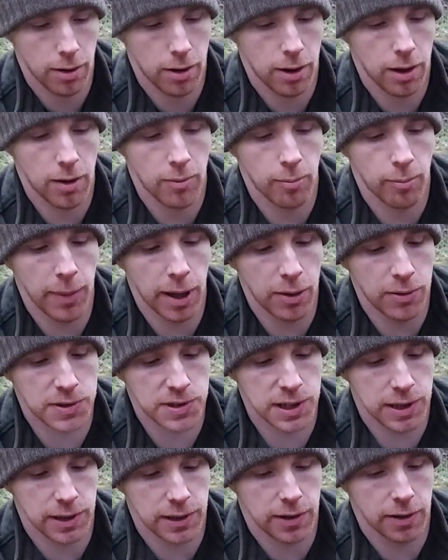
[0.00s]
and
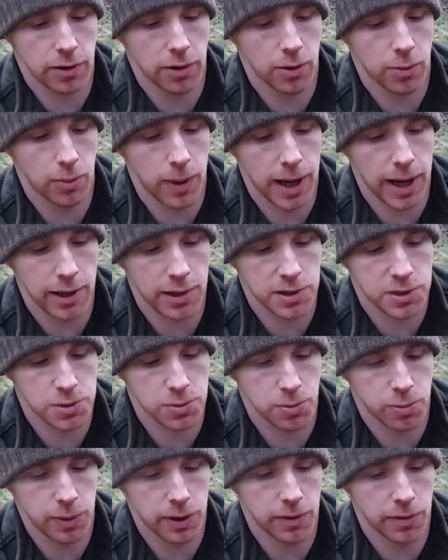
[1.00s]
melting the wax
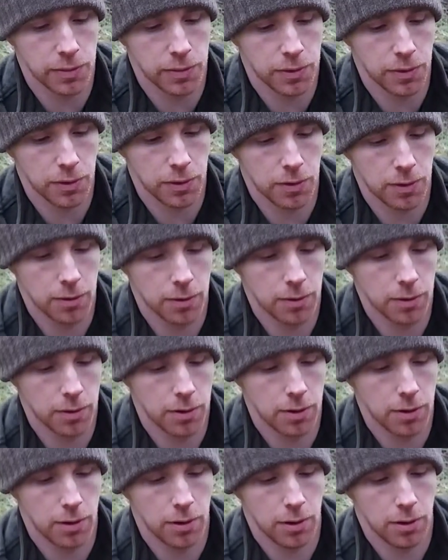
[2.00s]
with
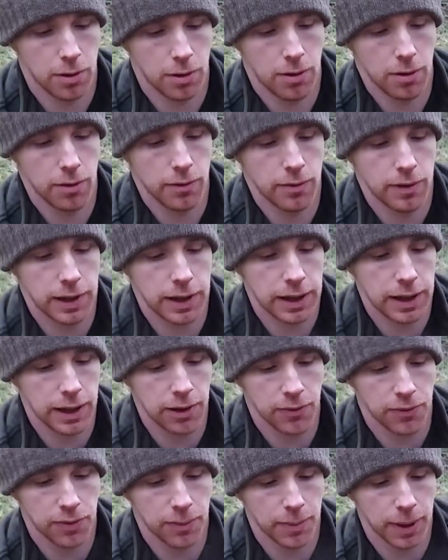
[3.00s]
the
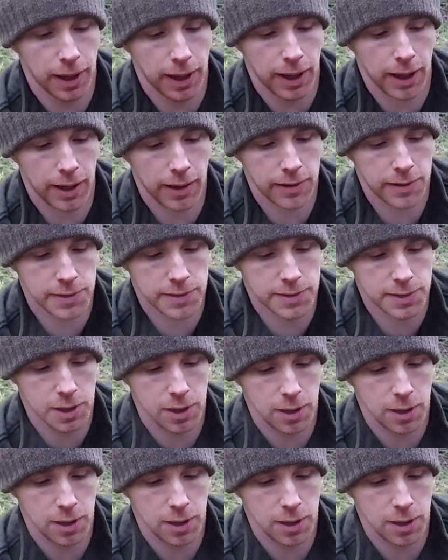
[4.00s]
heat from my hands.